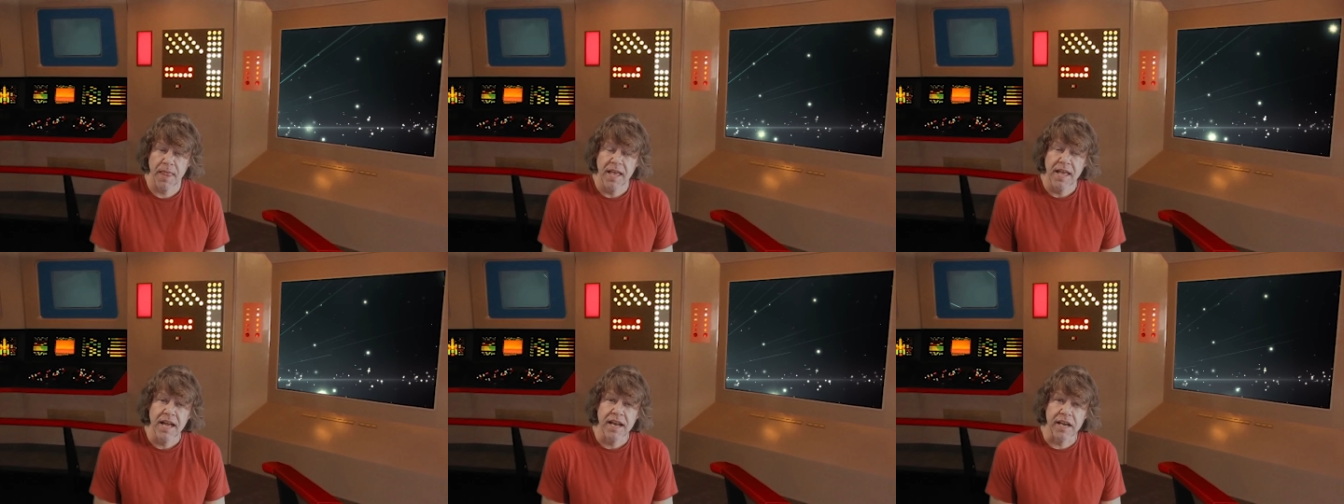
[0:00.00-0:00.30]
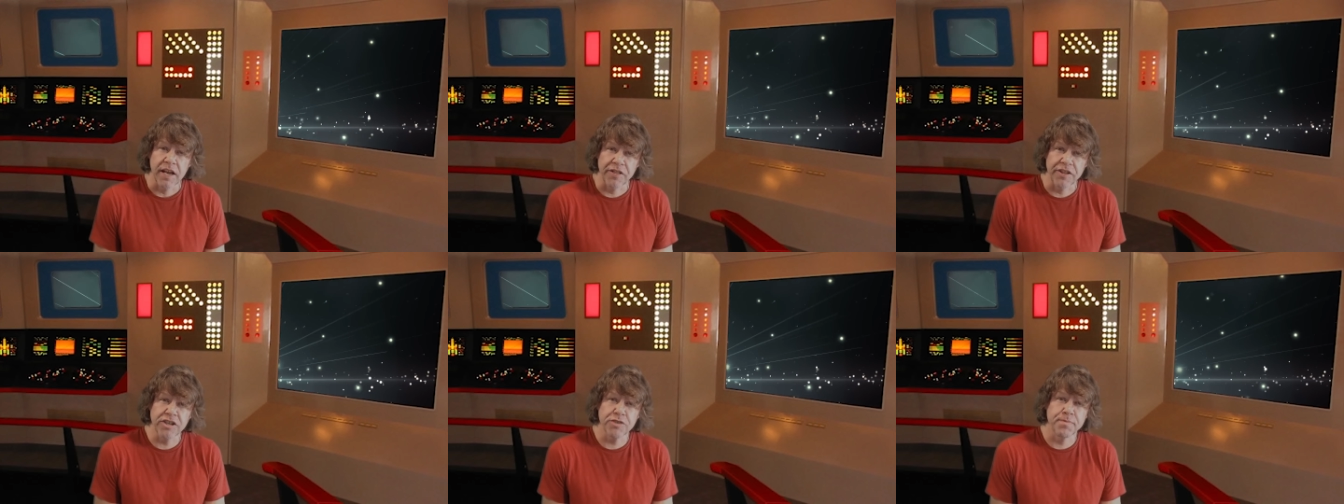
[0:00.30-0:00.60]
Now,
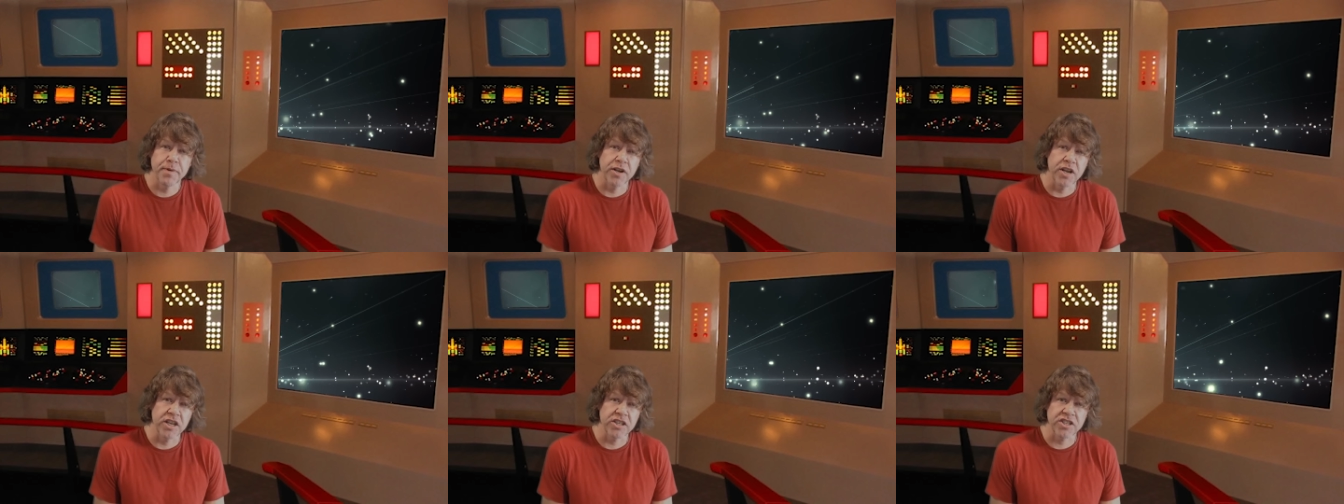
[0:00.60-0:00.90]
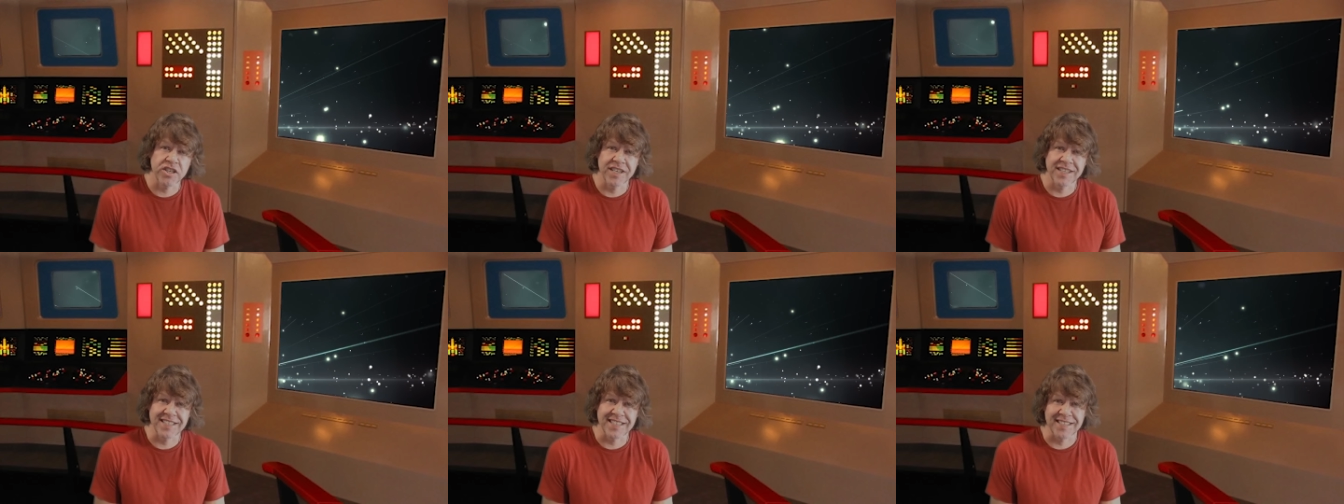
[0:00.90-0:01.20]
this
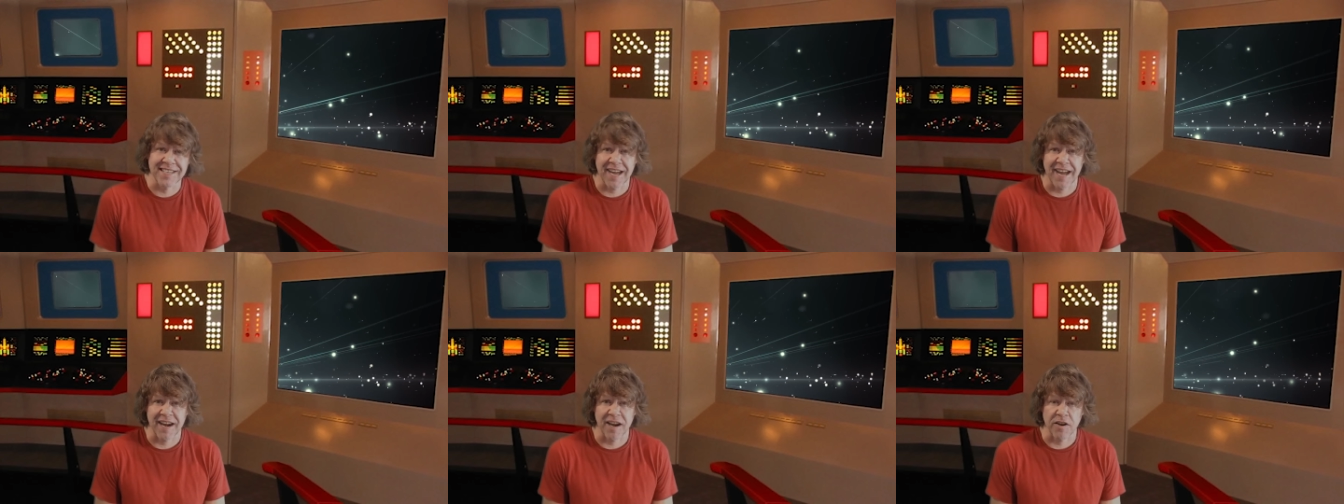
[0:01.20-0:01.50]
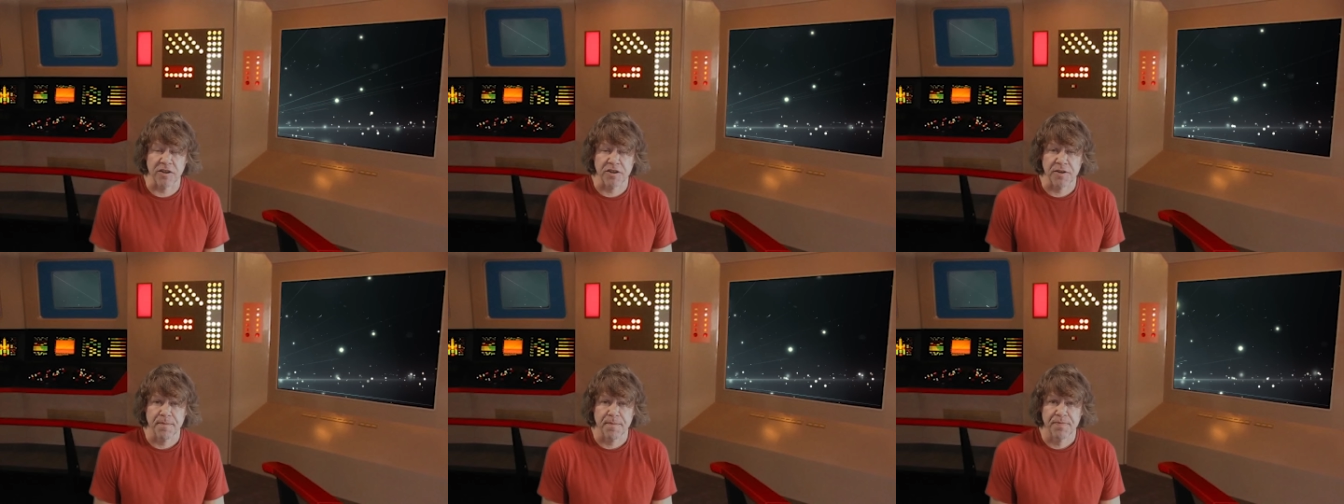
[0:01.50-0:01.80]
production is
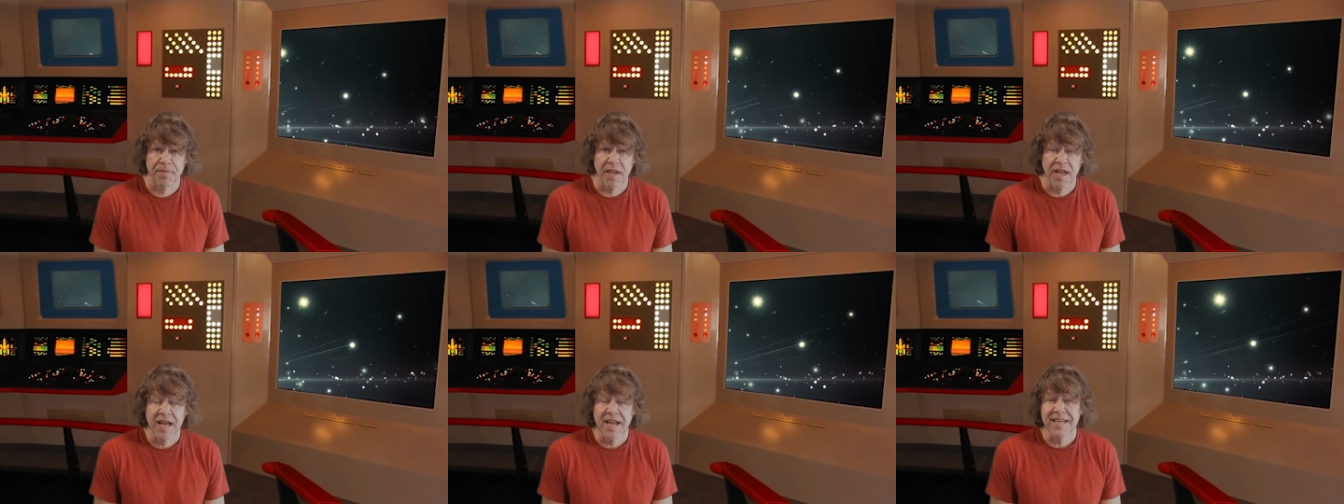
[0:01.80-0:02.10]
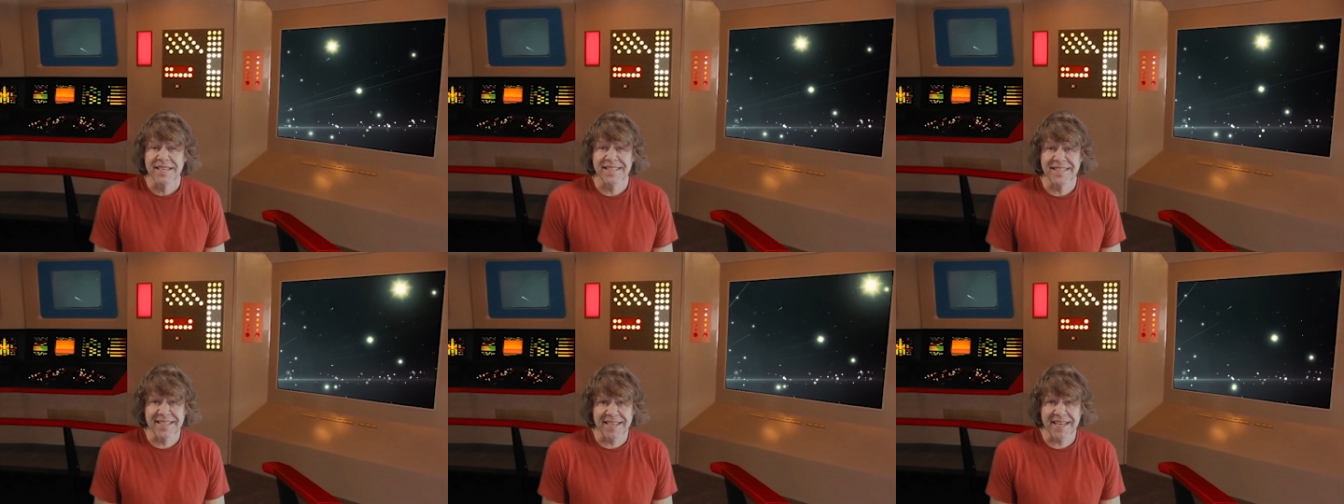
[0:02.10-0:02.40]
entitled
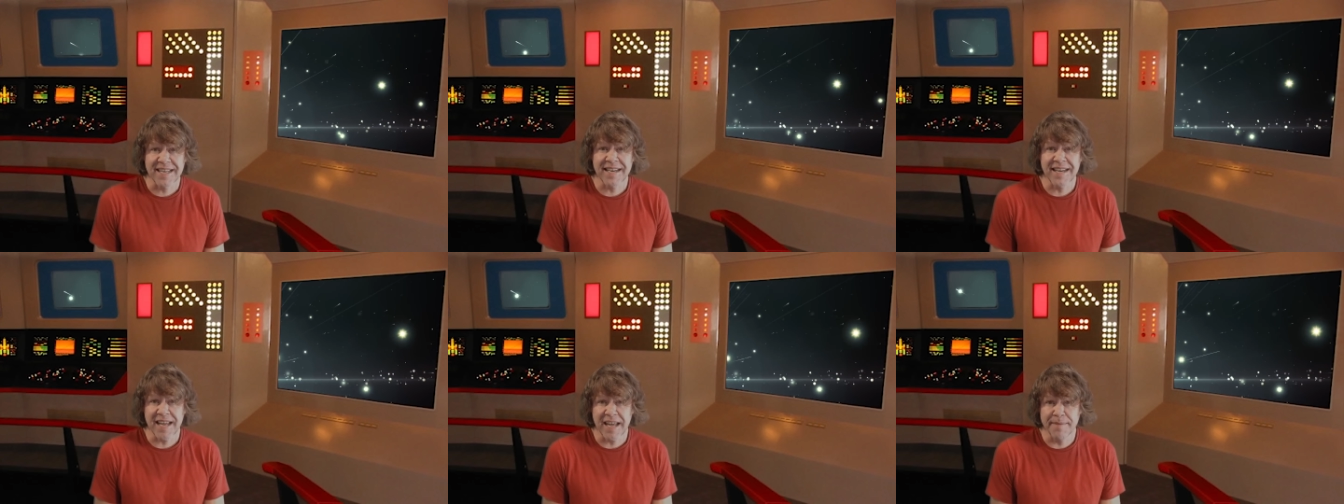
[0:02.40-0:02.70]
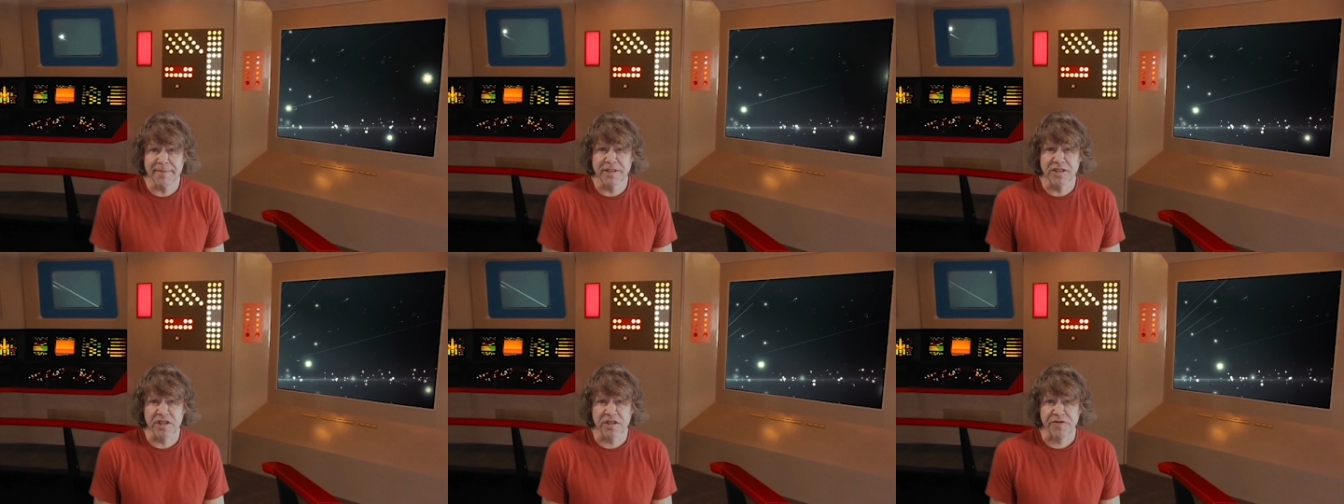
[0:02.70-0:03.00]
10 Images